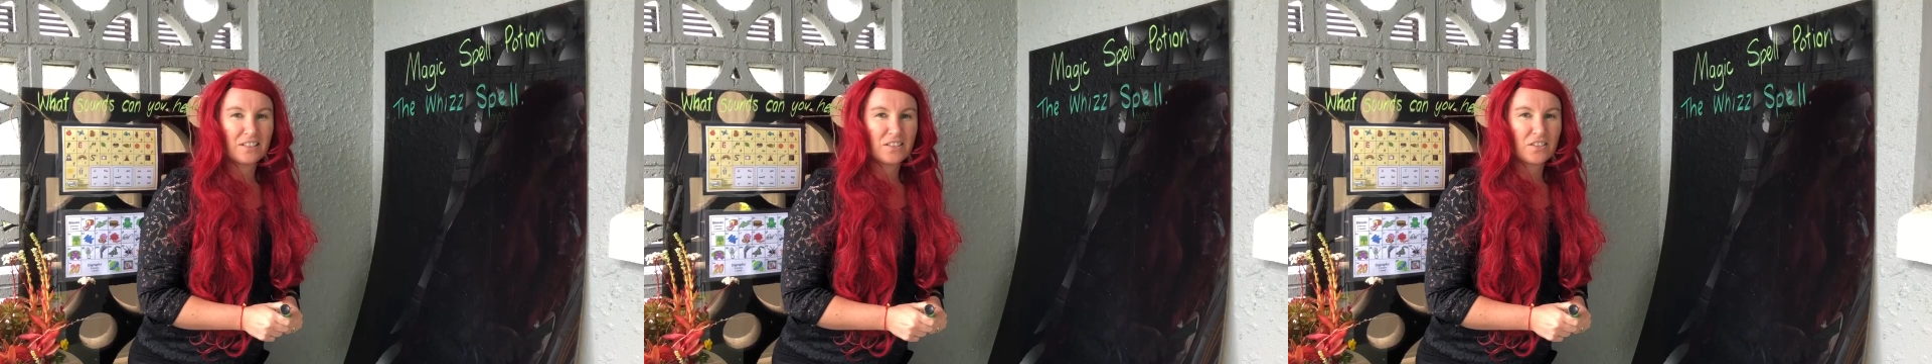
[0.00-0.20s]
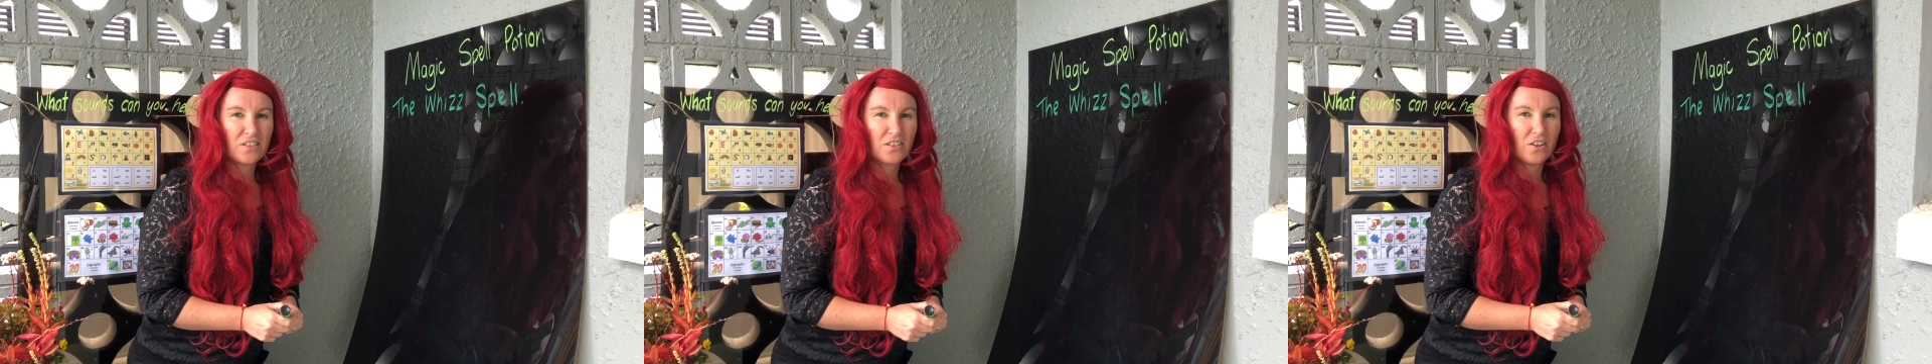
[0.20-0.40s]

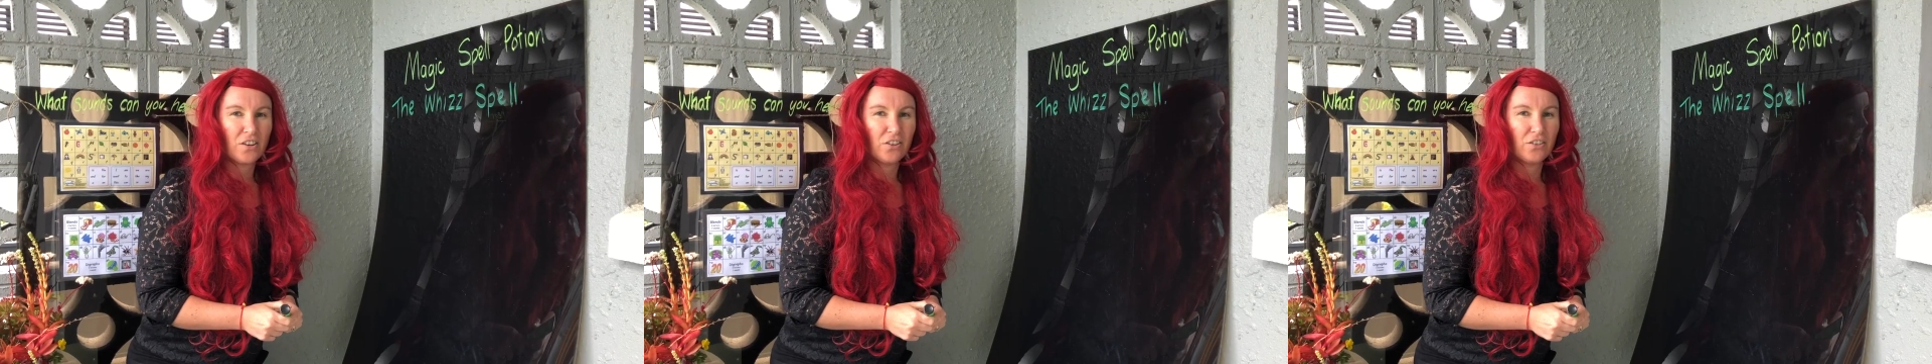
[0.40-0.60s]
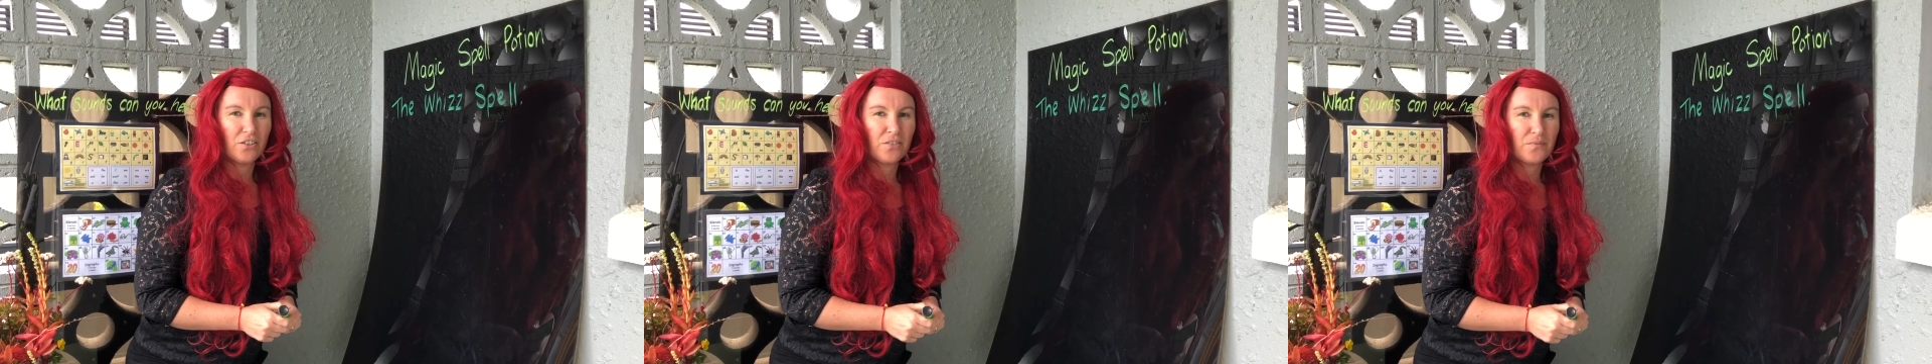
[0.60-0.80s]
so
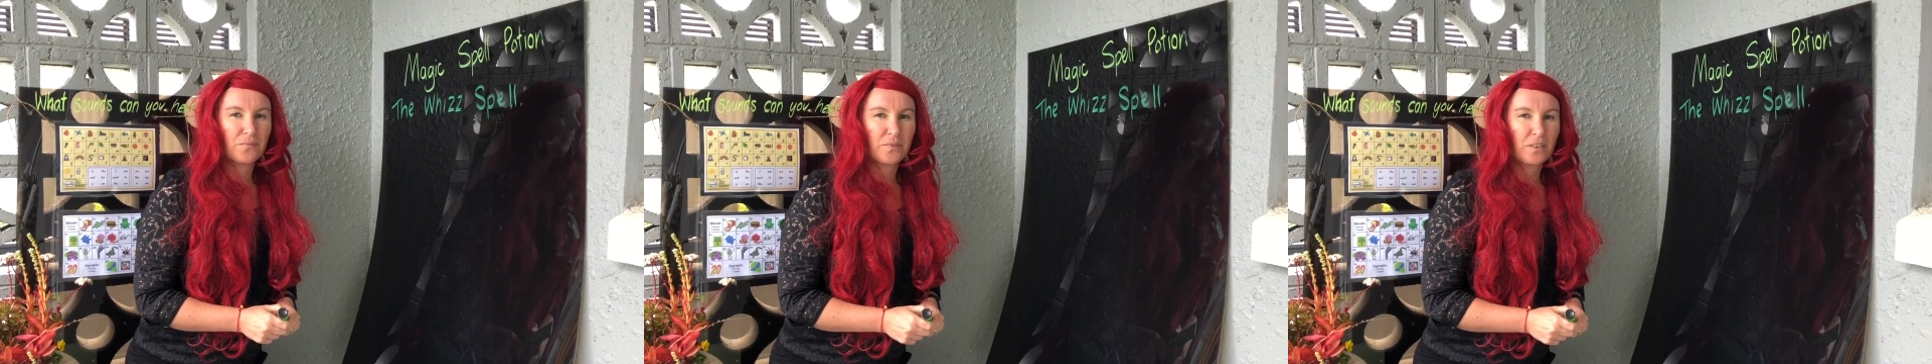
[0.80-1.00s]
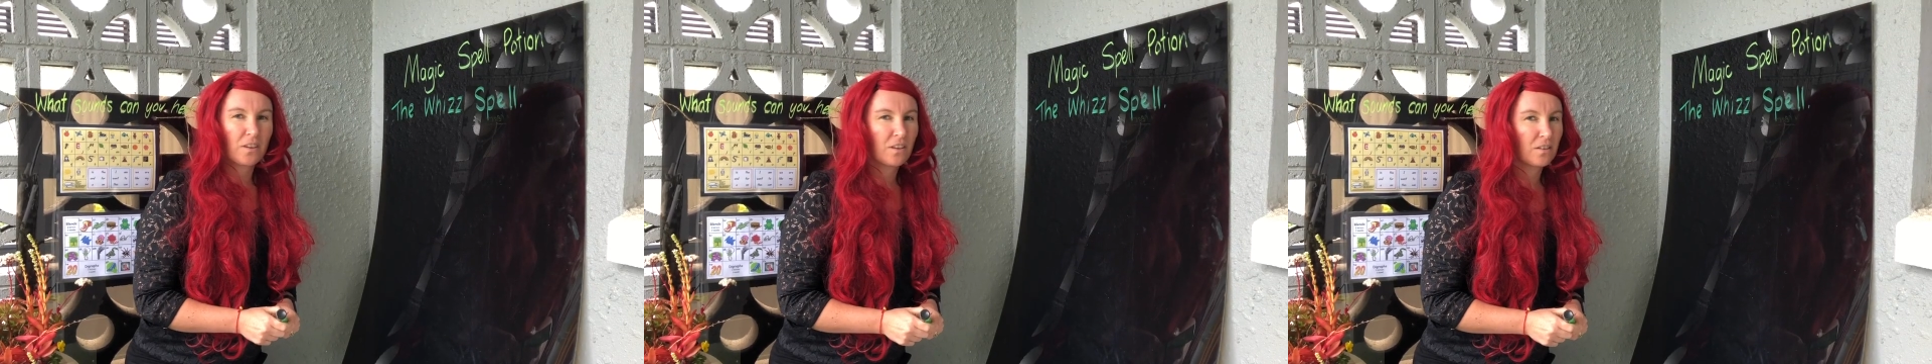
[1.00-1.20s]

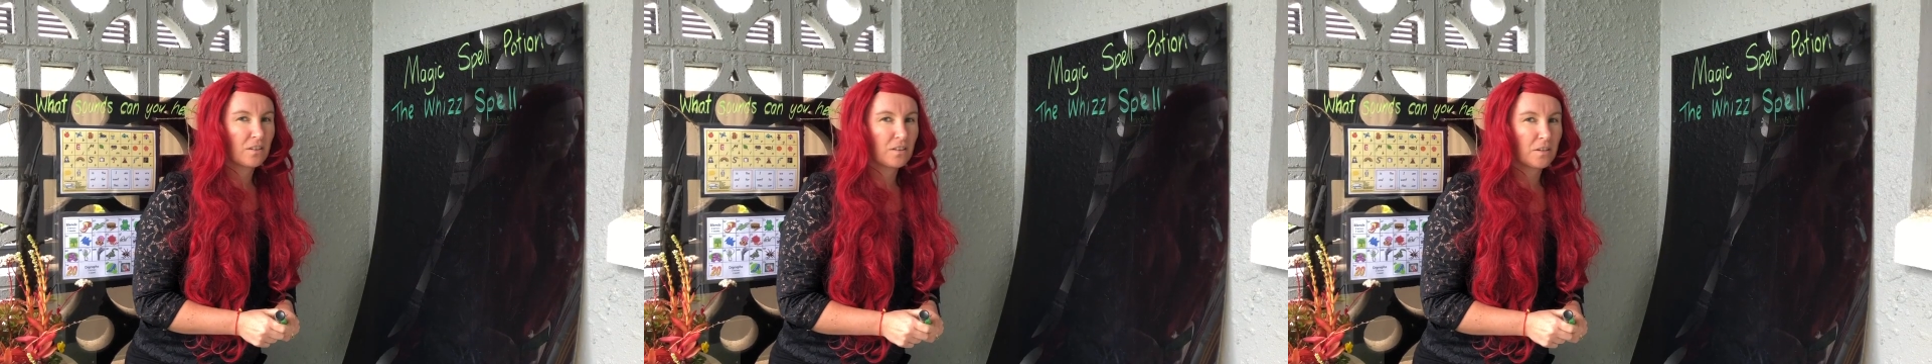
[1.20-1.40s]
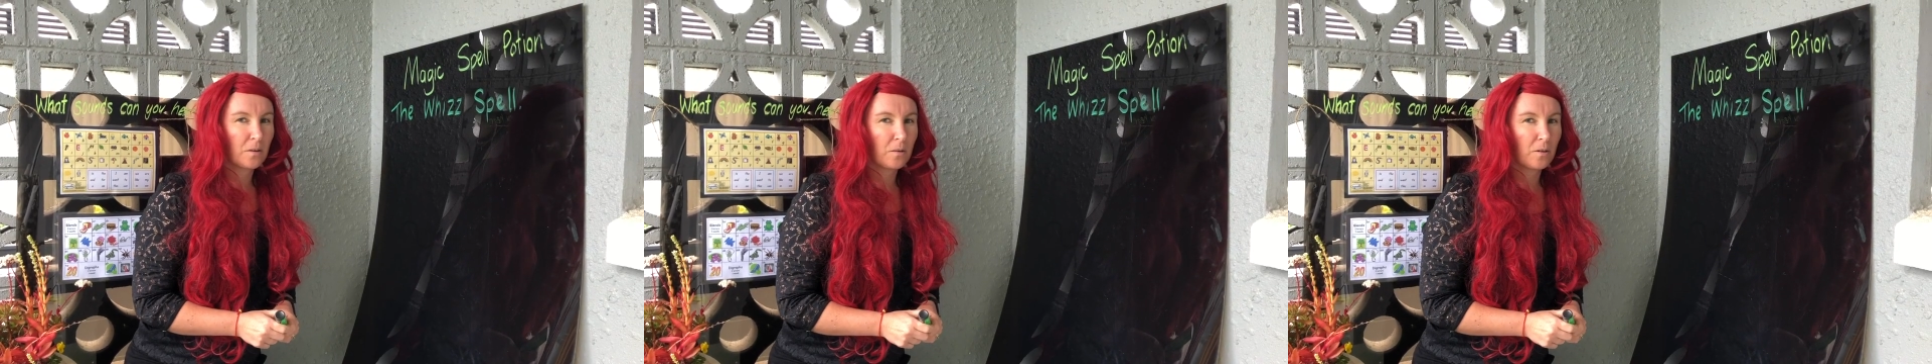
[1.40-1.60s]

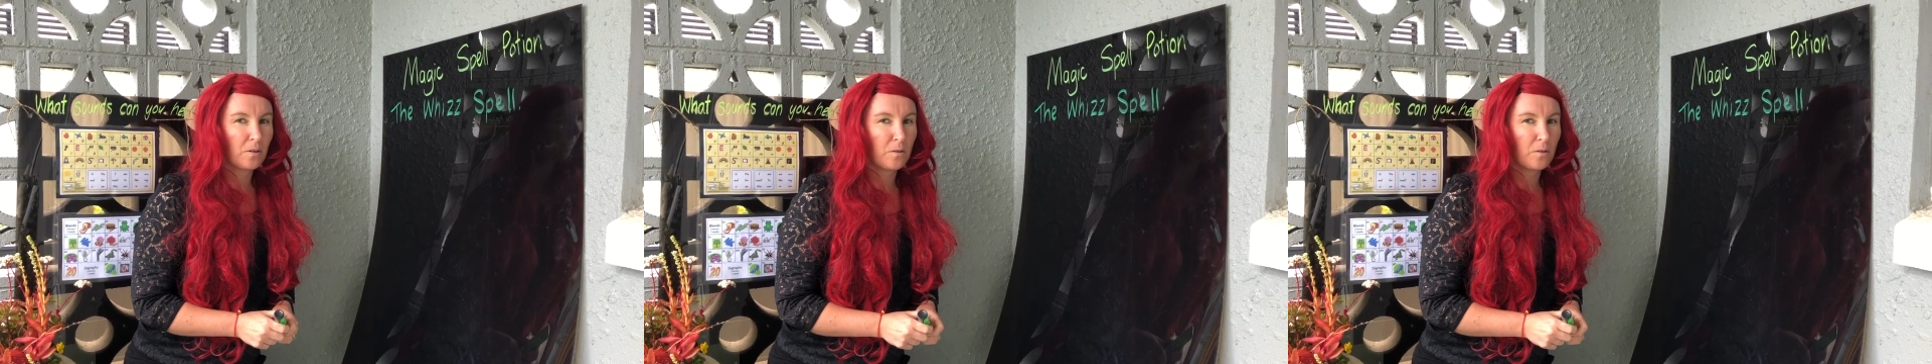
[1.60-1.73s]
to